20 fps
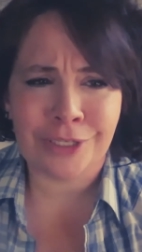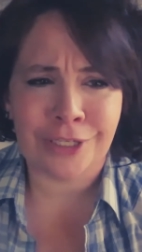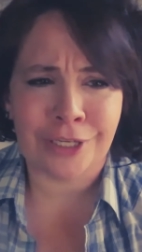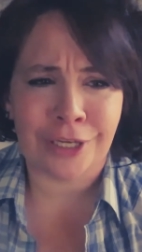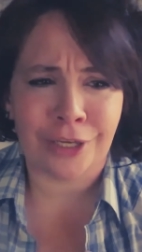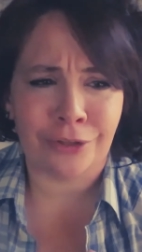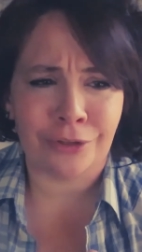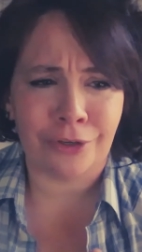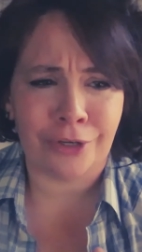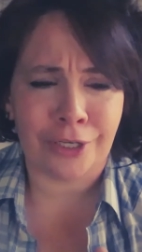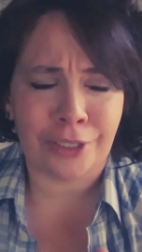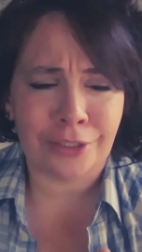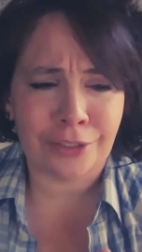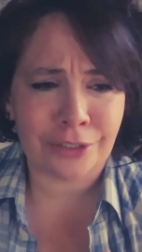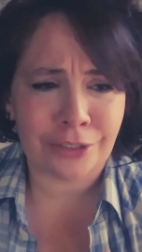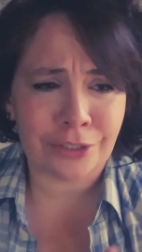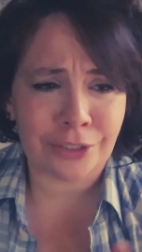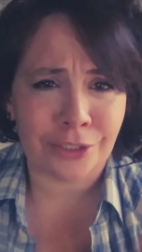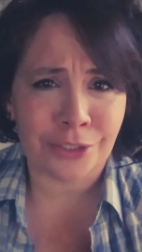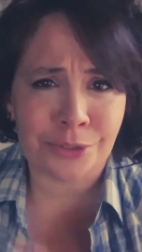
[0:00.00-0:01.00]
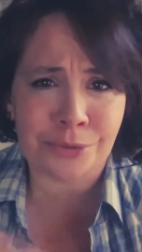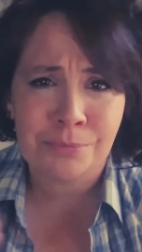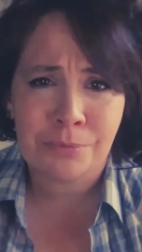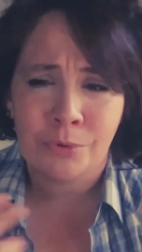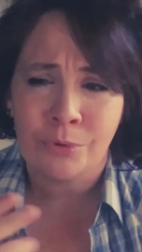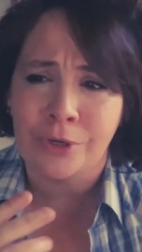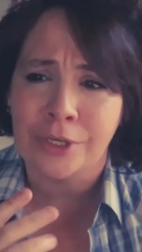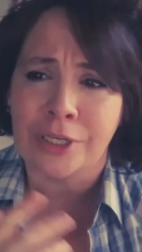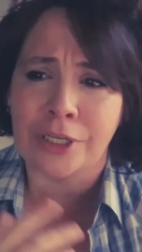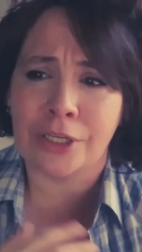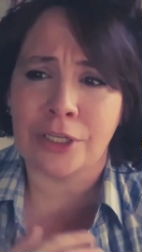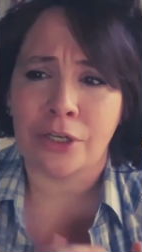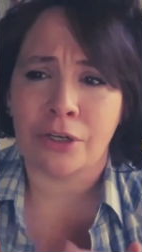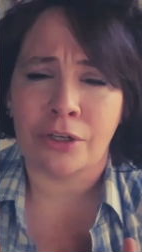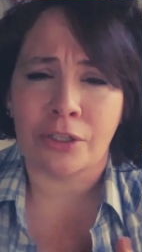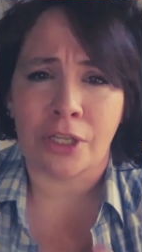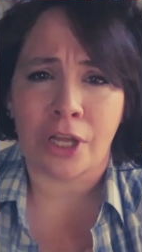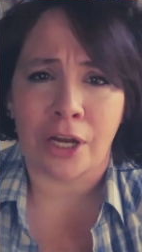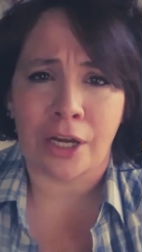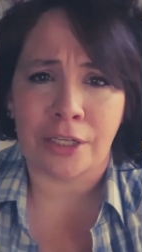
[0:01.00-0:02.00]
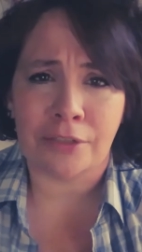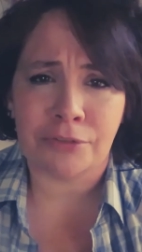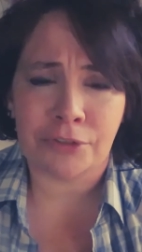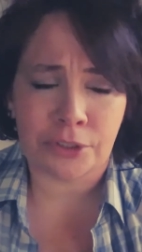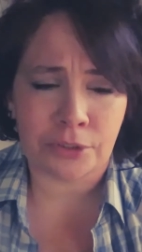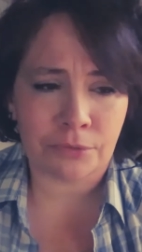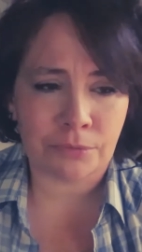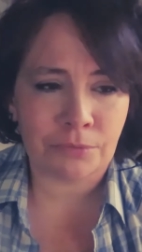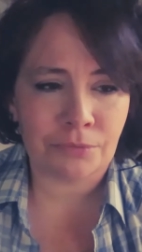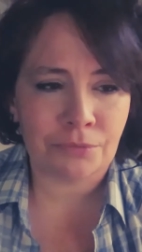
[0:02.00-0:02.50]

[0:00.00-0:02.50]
together at this point in our lives.